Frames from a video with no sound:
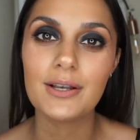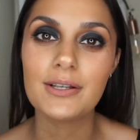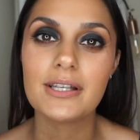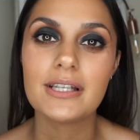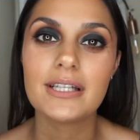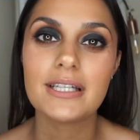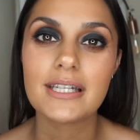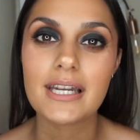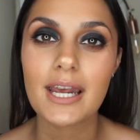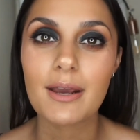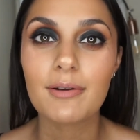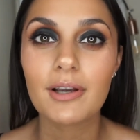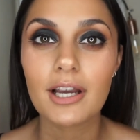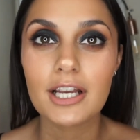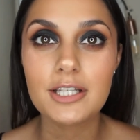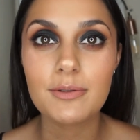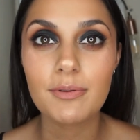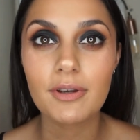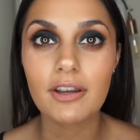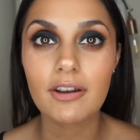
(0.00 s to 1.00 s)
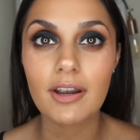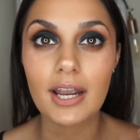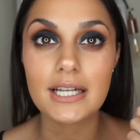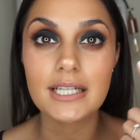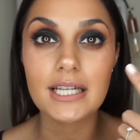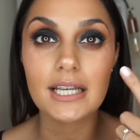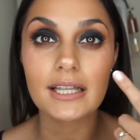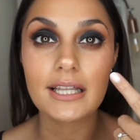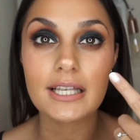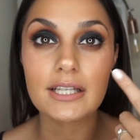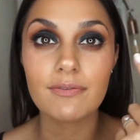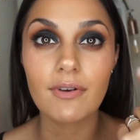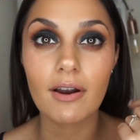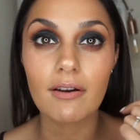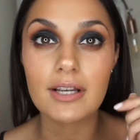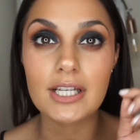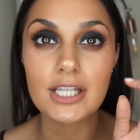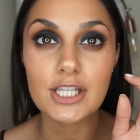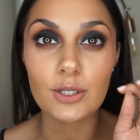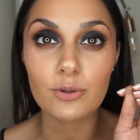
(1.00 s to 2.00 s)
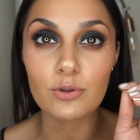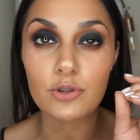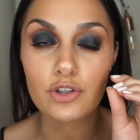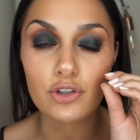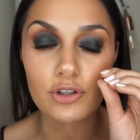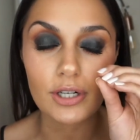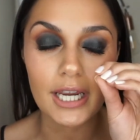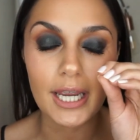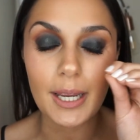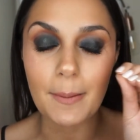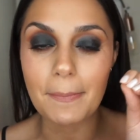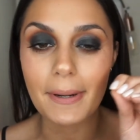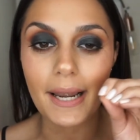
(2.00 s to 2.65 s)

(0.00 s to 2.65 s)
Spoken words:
So today I'm going to be creating this very sultry